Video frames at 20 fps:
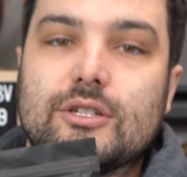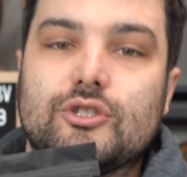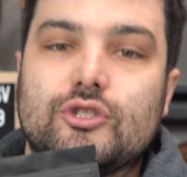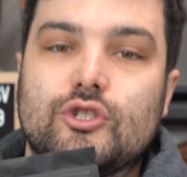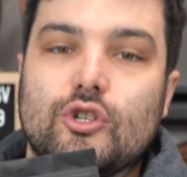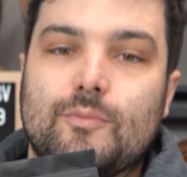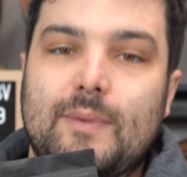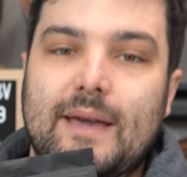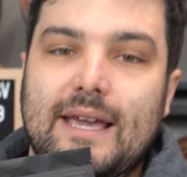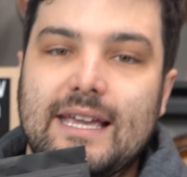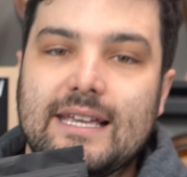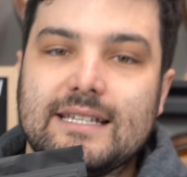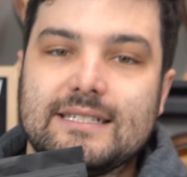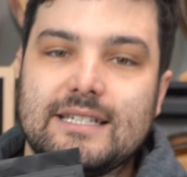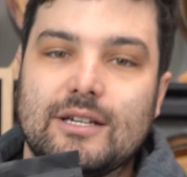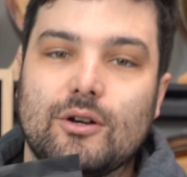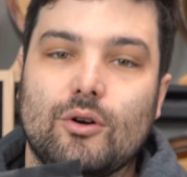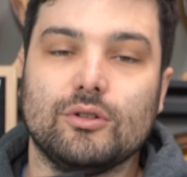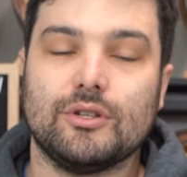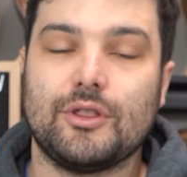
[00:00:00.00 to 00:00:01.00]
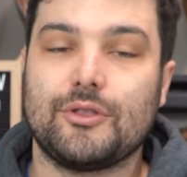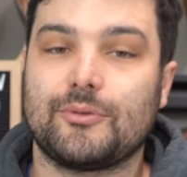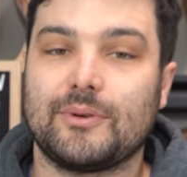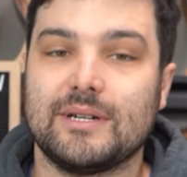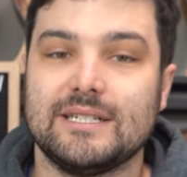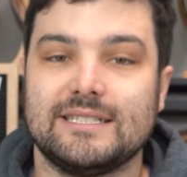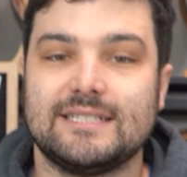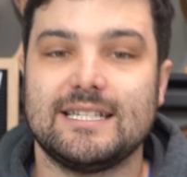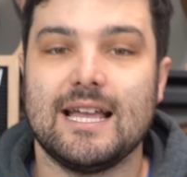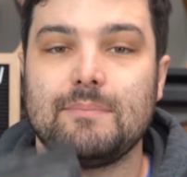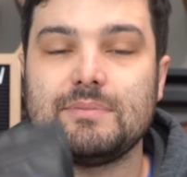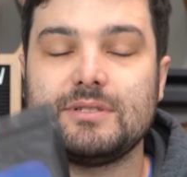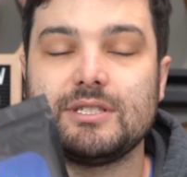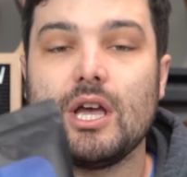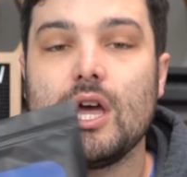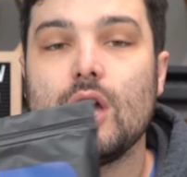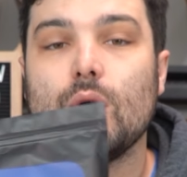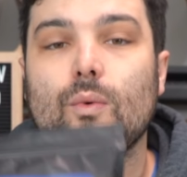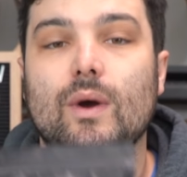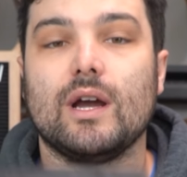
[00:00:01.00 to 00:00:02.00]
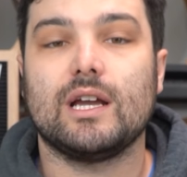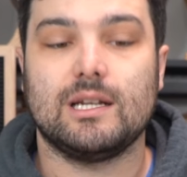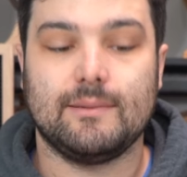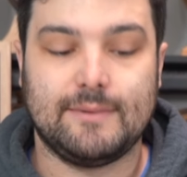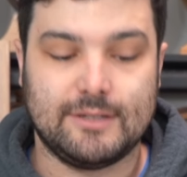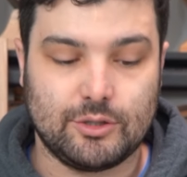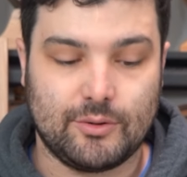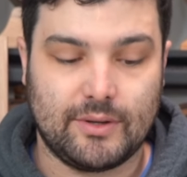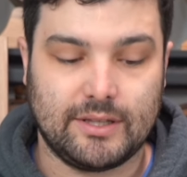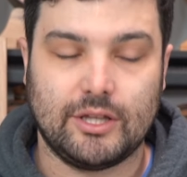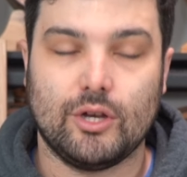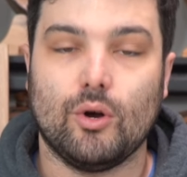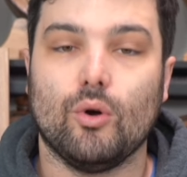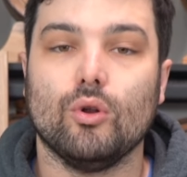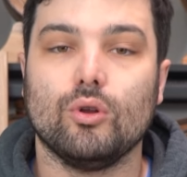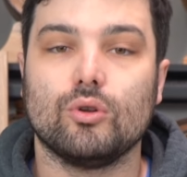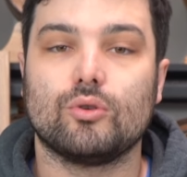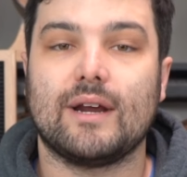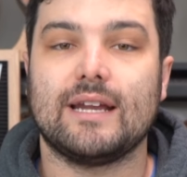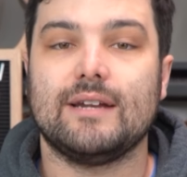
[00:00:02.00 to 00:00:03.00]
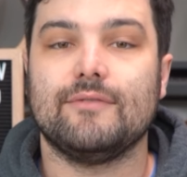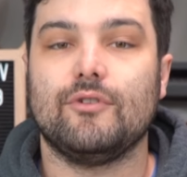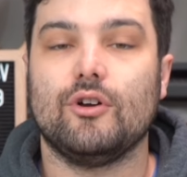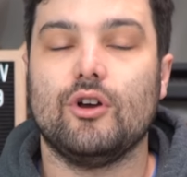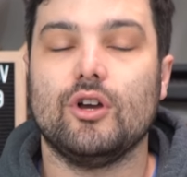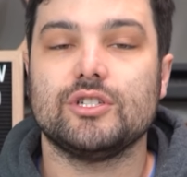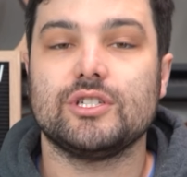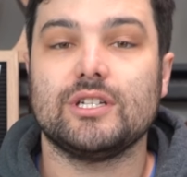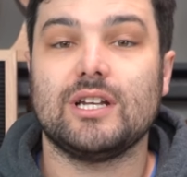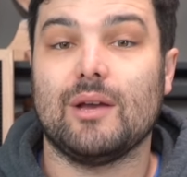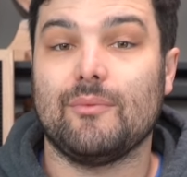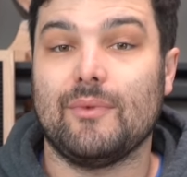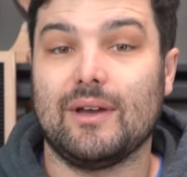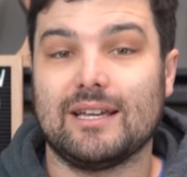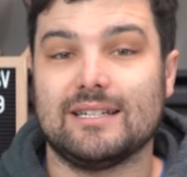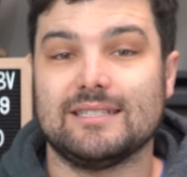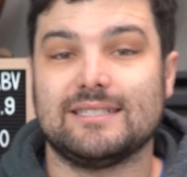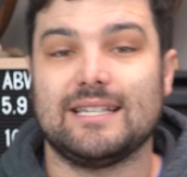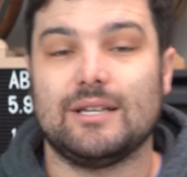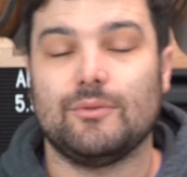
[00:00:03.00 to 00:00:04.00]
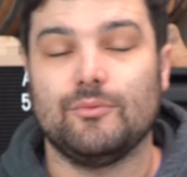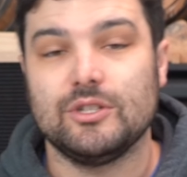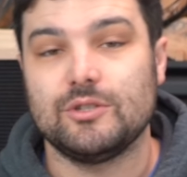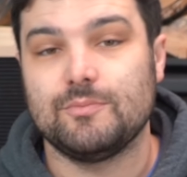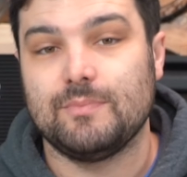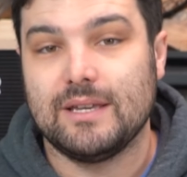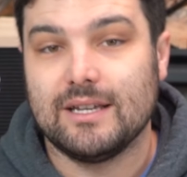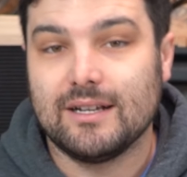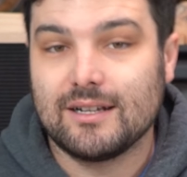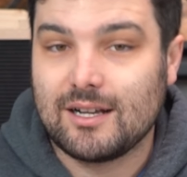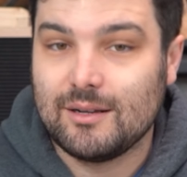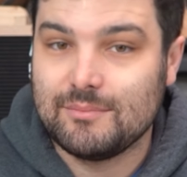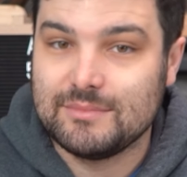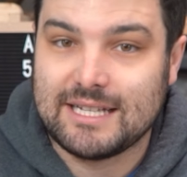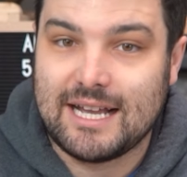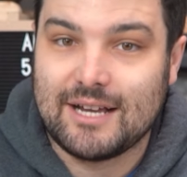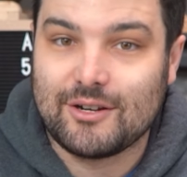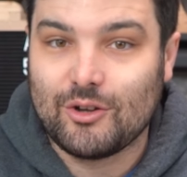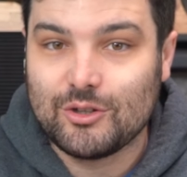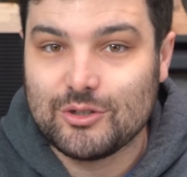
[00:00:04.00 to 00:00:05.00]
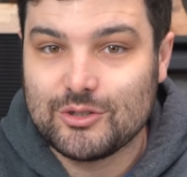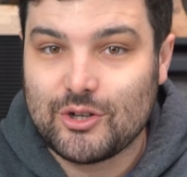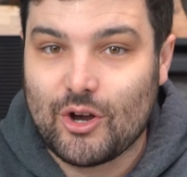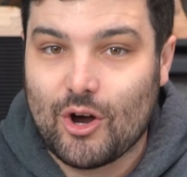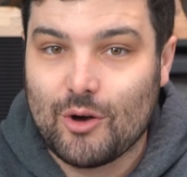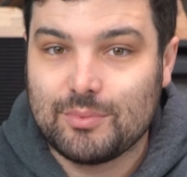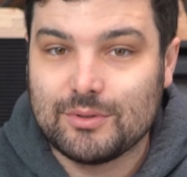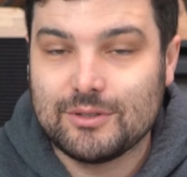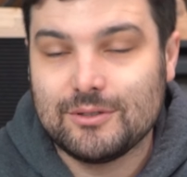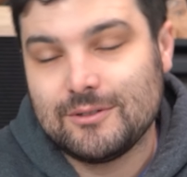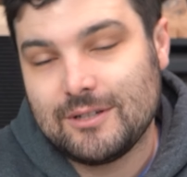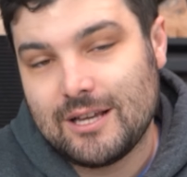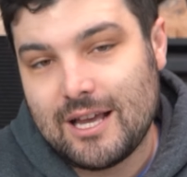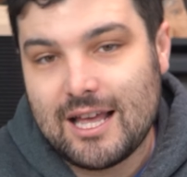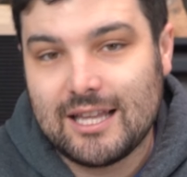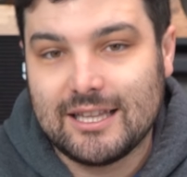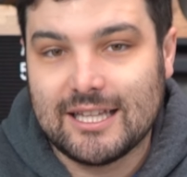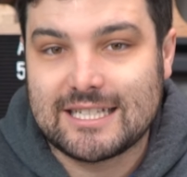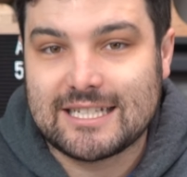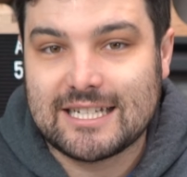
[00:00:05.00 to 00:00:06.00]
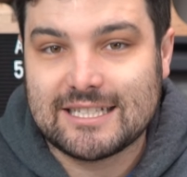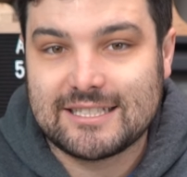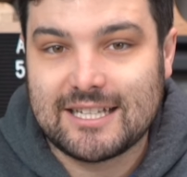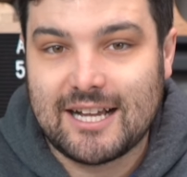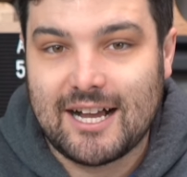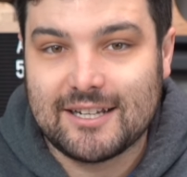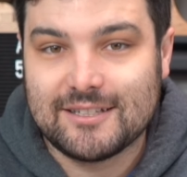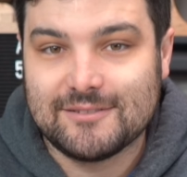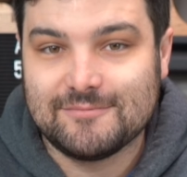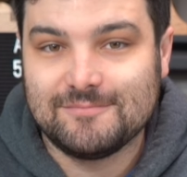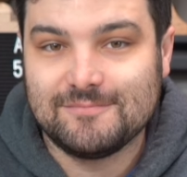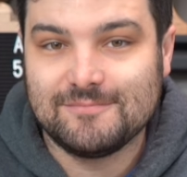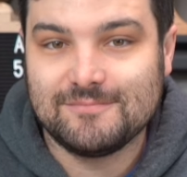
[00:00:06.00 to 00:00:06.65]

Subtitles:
super easy, all in 3 steps. We're going to be doing the all grain version and we're going to see which beer comes out on top. Let's get started.